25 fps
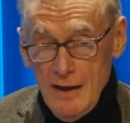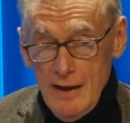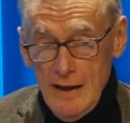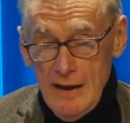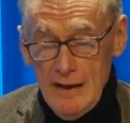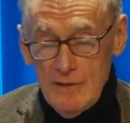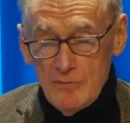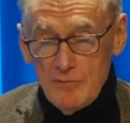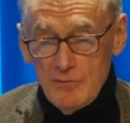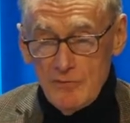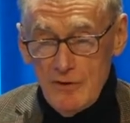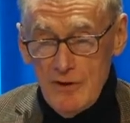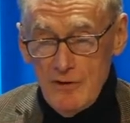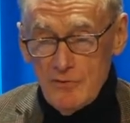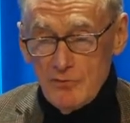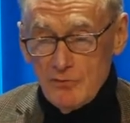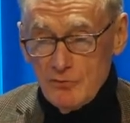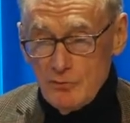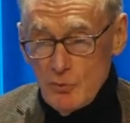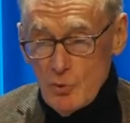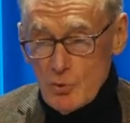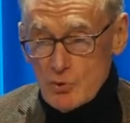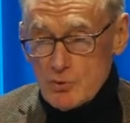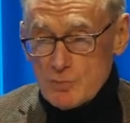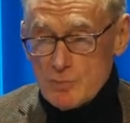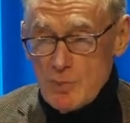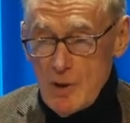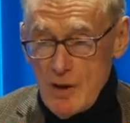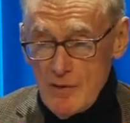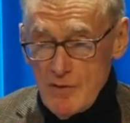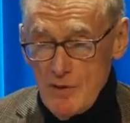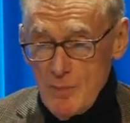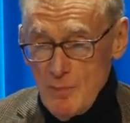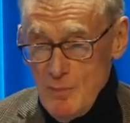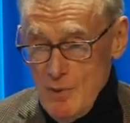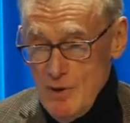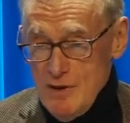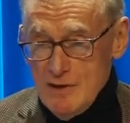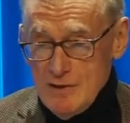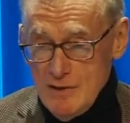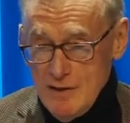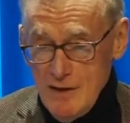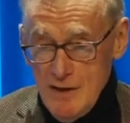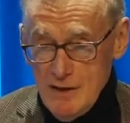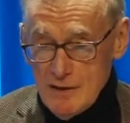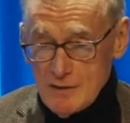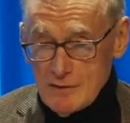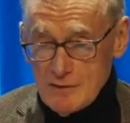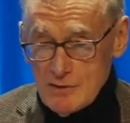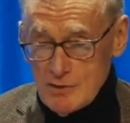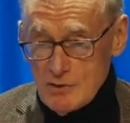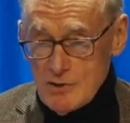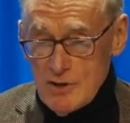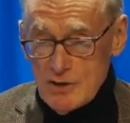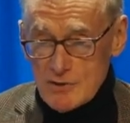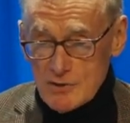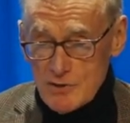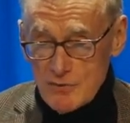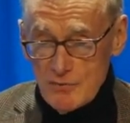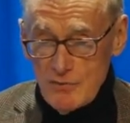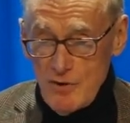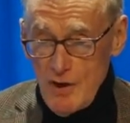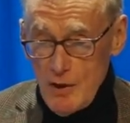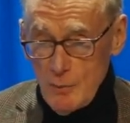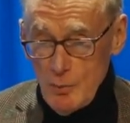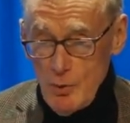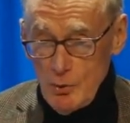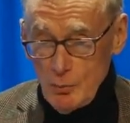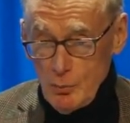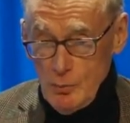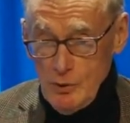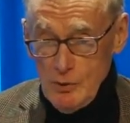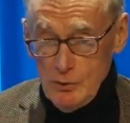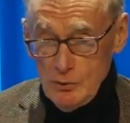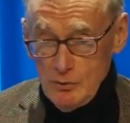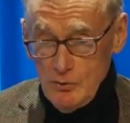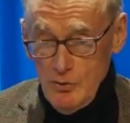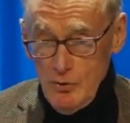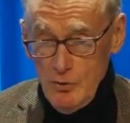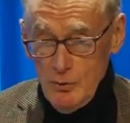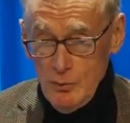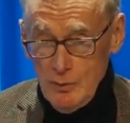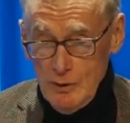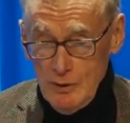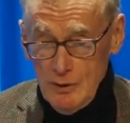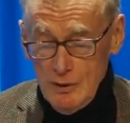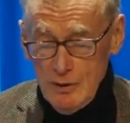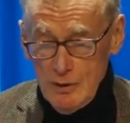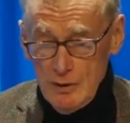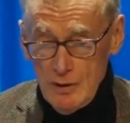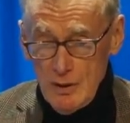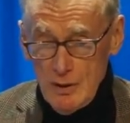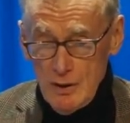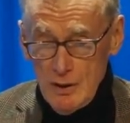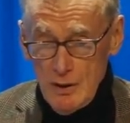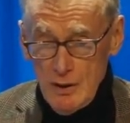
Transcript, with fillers: If, if forced by the media to justify what we were doing,